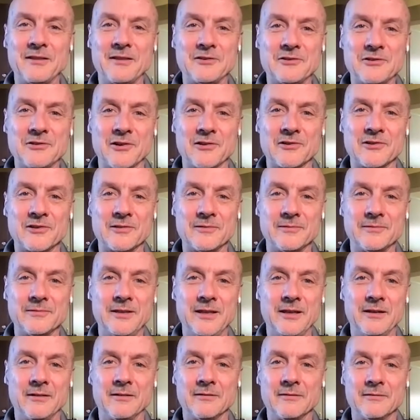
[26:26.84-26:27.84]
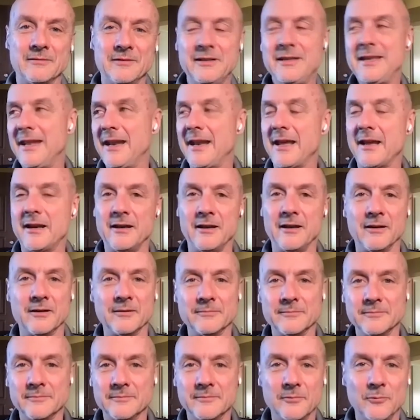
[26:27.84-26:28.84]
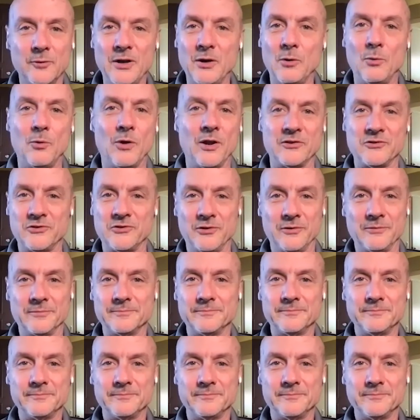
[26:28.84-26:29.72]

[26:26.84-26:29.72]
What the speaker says: the church? Get out of here. We don't want you.